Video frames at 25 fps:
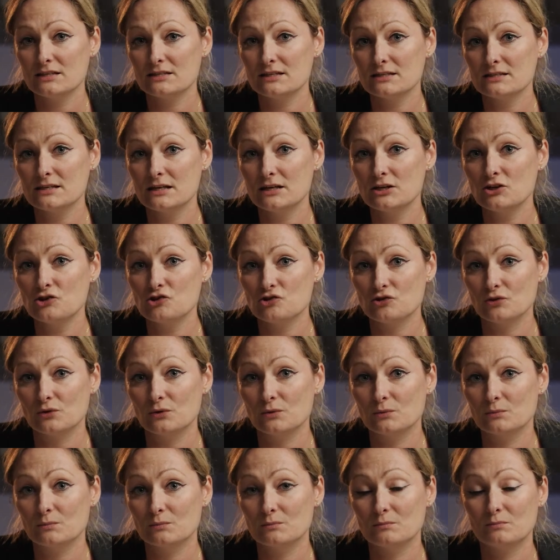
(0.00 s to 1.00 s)
is an issue
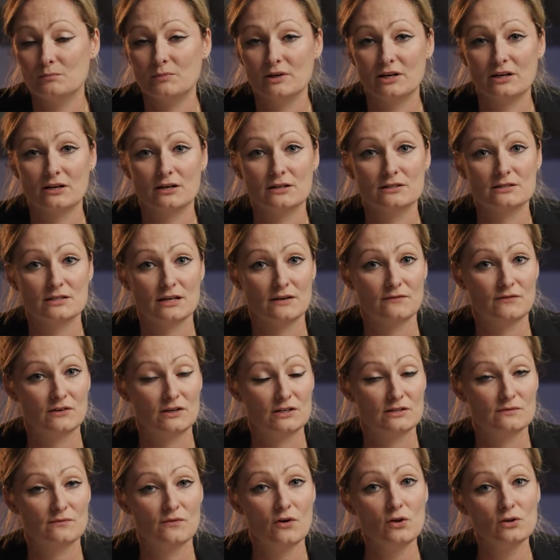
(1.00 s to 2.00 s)
because if it
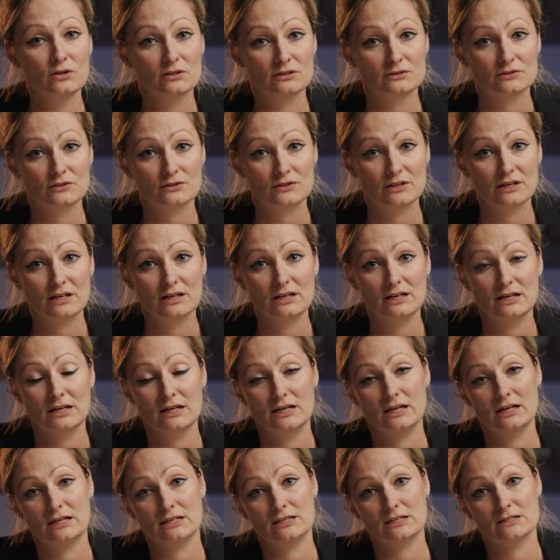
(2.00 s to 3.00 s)
is voluntary,
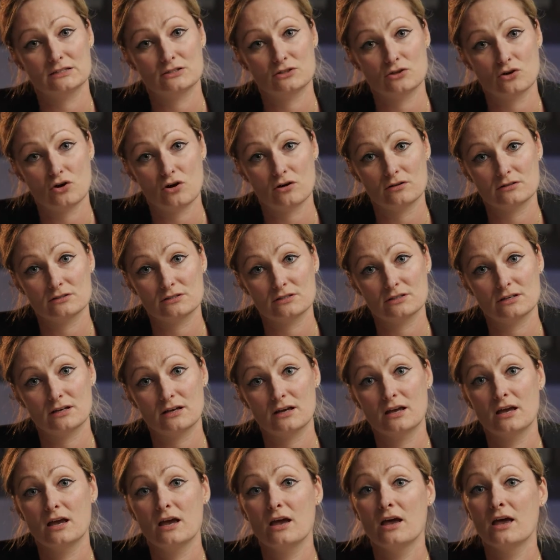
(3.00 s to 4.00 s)
it is not
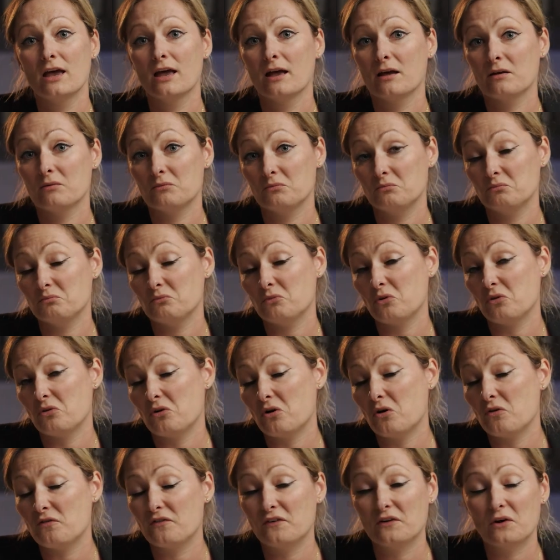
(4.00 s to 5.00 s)

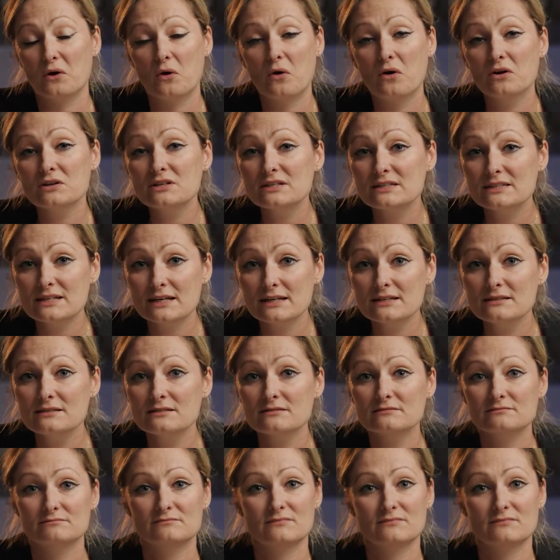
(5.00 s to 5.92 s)
often audited.